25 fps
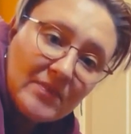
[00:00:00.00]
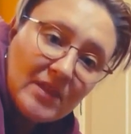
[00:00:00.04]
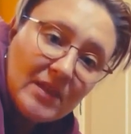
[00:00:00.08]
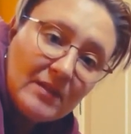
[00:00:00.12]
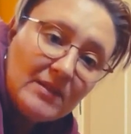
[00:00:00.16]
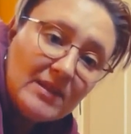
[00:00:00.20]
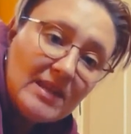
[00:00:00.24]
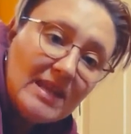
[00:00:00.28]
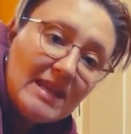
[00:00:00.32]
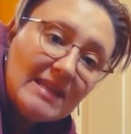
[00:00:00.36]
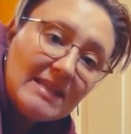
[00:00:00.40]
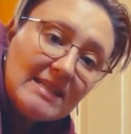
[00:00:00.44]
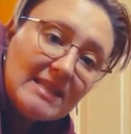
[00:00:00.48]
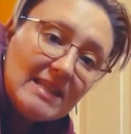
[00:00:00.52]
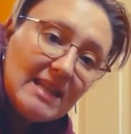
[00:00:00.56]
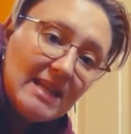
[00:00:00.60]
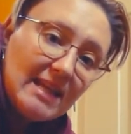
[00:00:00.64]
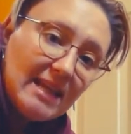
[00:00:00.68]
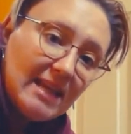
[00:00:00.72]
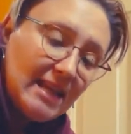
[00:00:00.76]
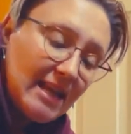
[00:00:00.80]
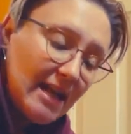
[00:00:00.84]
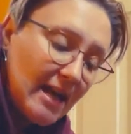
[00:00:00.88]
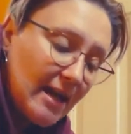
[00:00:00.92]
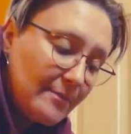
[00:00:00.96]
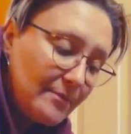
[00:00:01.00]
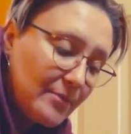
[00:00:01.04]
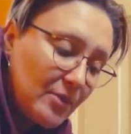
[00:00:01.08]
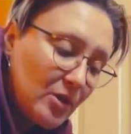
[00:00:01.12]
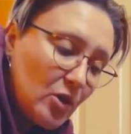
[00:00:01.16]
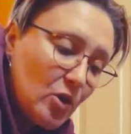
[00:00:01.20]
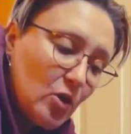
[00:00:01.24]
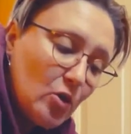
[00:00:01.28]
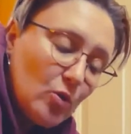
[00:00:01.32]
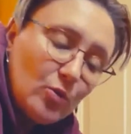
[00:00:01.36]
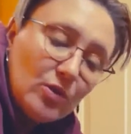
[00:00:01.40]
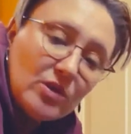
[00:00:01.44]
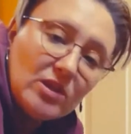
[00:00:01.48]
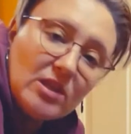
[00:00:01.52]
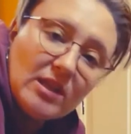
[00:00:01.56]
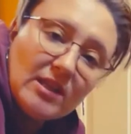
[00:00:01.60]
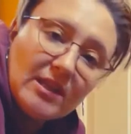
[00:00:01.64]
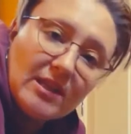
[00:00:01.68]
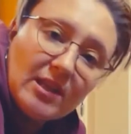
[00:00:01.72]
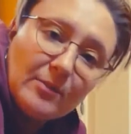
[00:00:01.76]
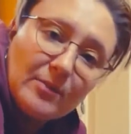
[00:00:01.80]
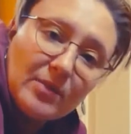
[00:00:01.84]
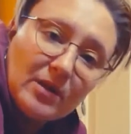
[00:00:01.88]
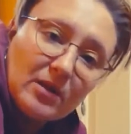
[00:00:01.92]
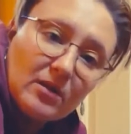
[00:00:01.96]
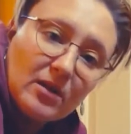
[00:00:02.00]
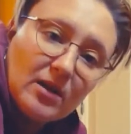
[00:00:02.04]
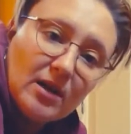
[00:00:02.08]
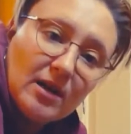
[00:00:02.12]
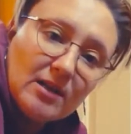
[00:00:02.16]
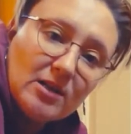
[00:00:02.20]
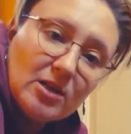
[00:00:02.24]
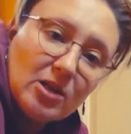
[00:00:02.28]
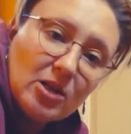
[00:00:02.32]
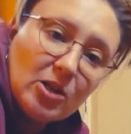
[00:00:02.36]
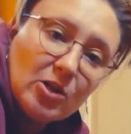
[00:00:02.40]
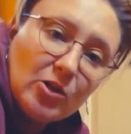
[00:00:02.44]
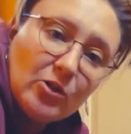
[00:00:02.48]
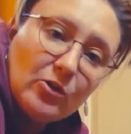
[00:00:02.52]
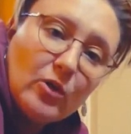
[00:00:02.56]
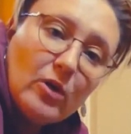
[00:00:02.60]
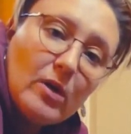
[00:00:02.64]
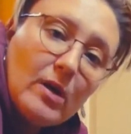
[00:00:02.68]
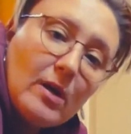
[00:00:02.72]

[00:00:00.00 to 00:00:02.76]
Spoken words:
neatening it up with a little bit of hot glue.